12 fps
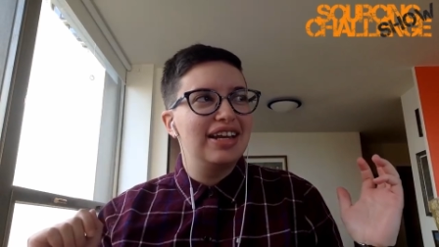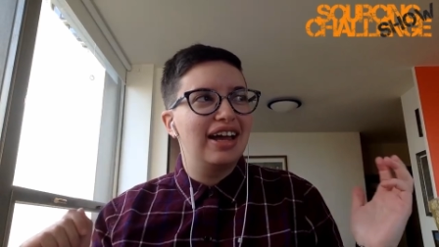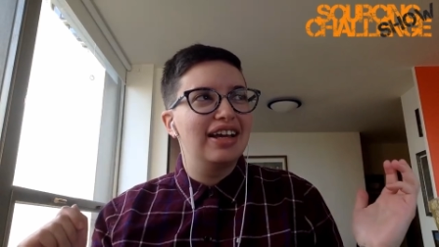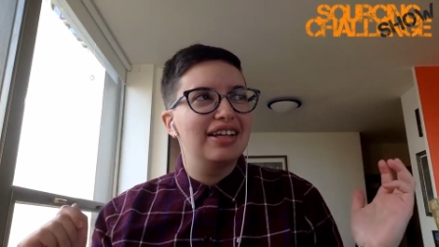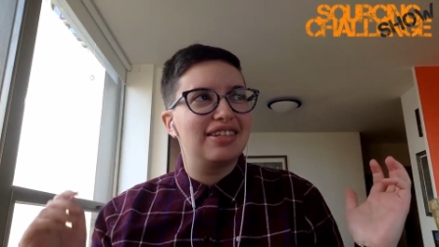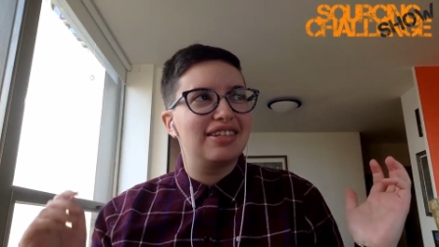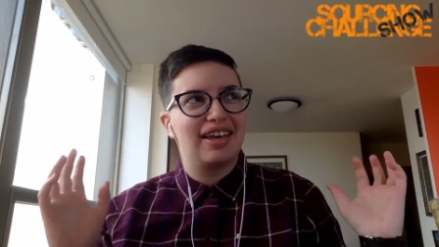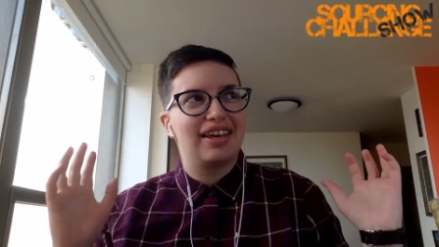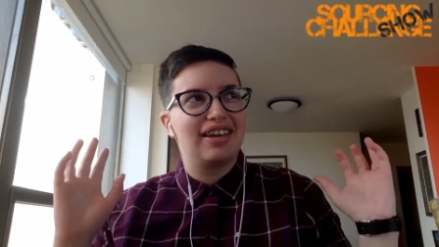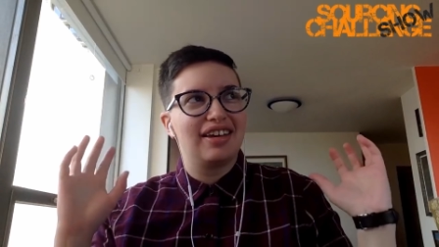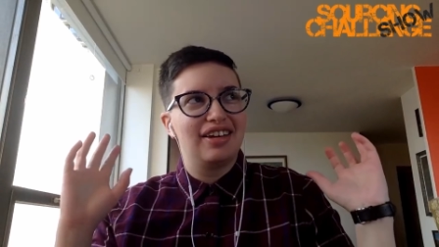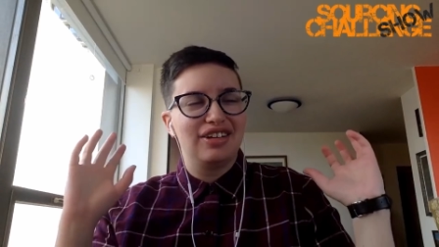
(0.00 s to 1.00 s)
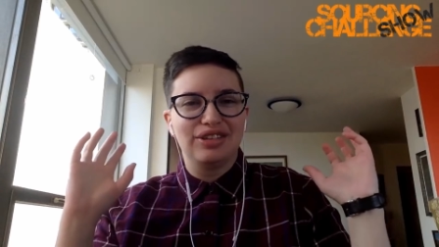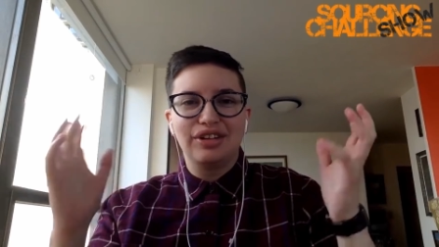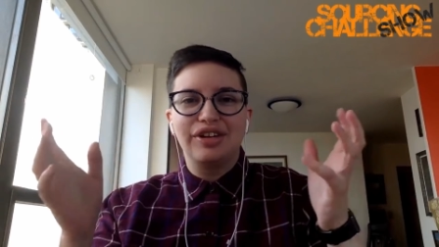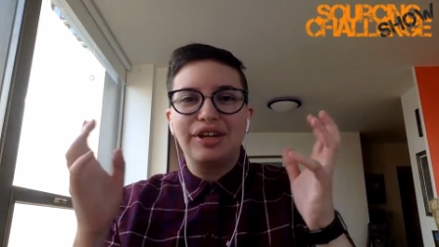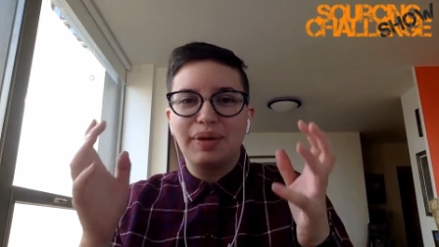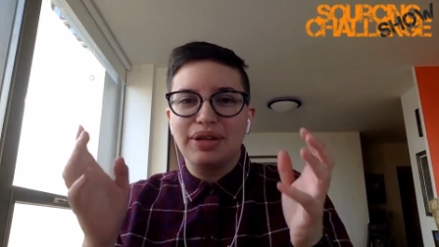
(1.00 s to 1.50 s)
it's like
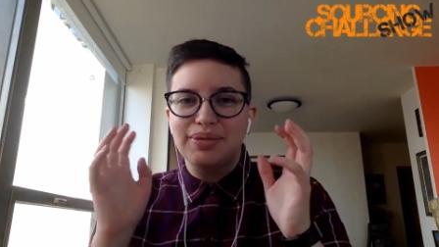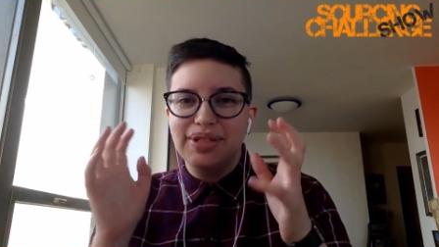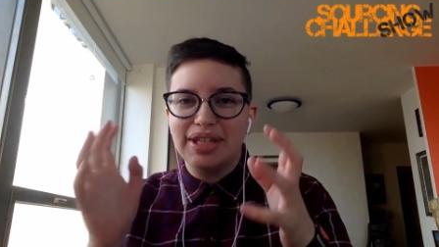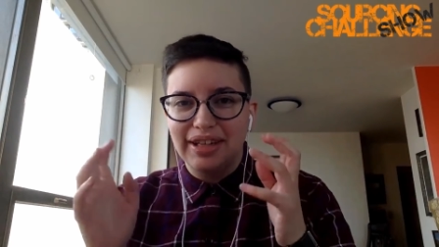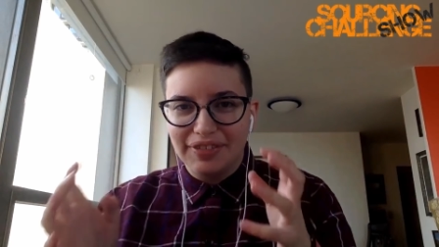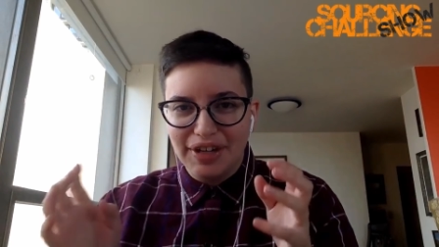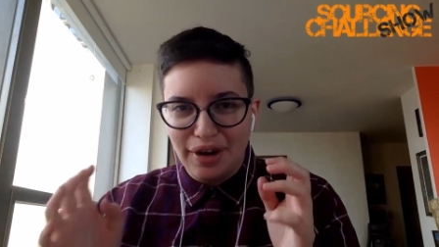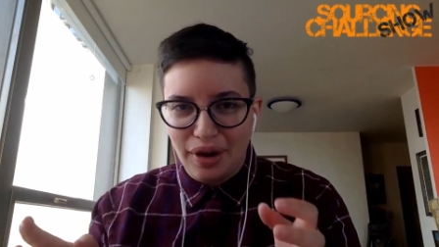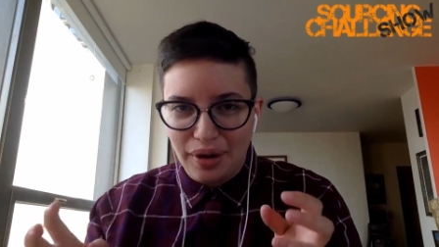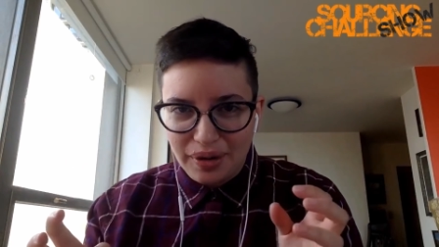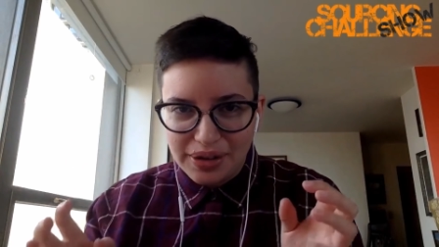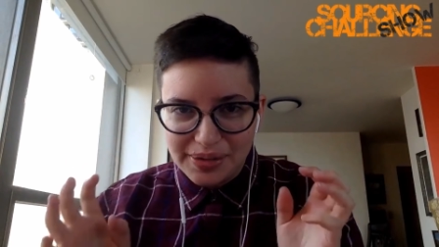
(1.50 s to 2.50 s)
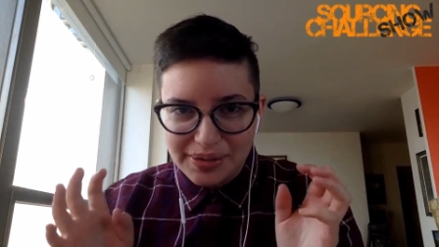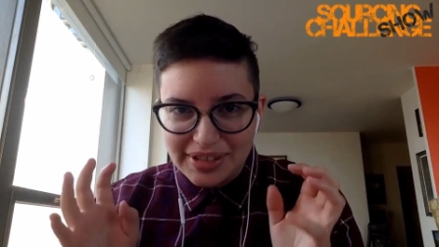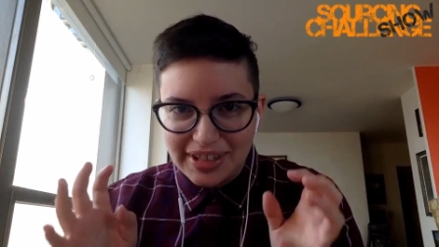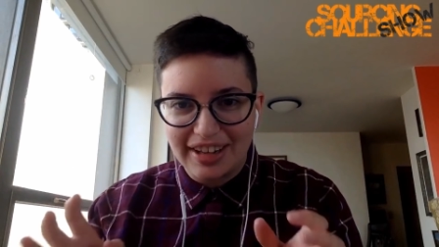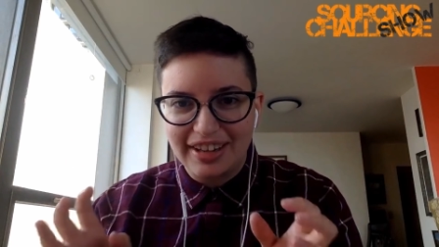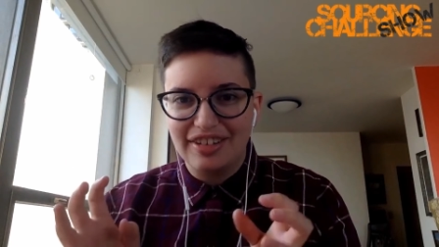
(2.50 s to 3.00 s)
learning what you didn't even know
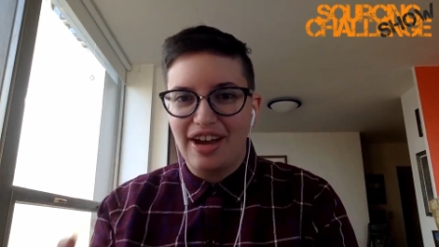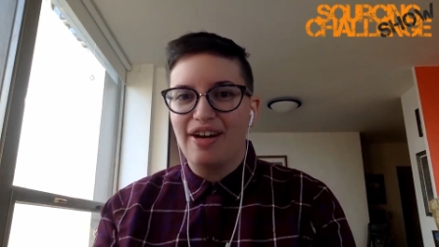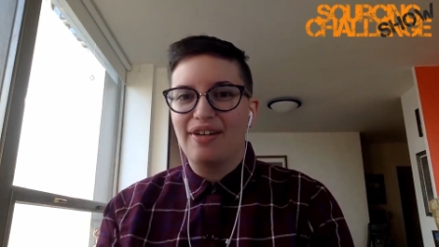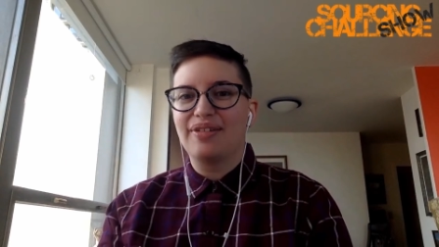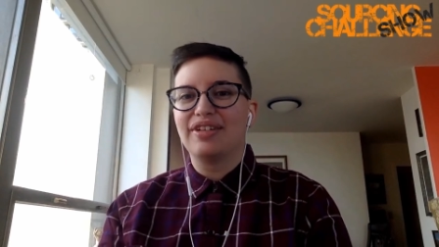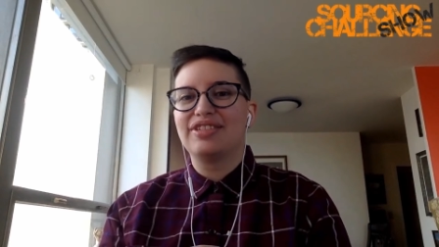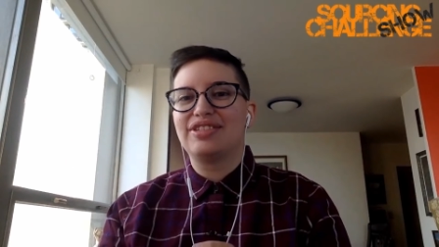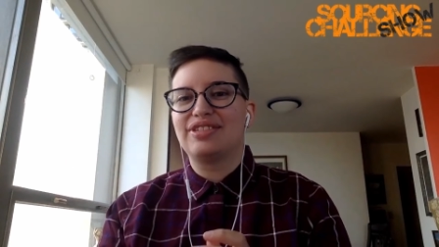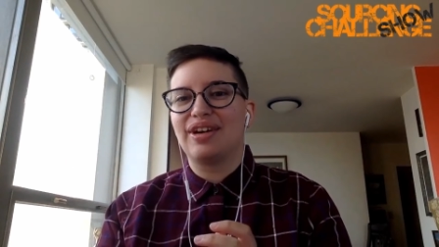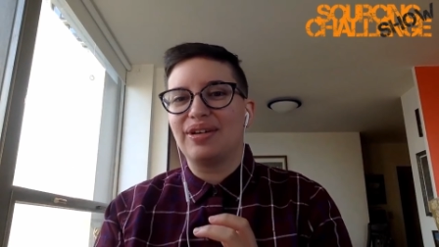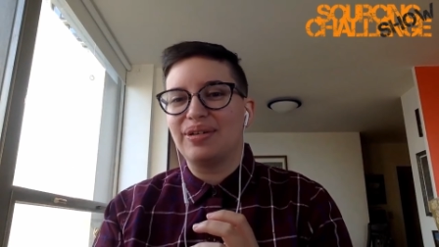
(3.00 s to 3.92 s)
you didn't know.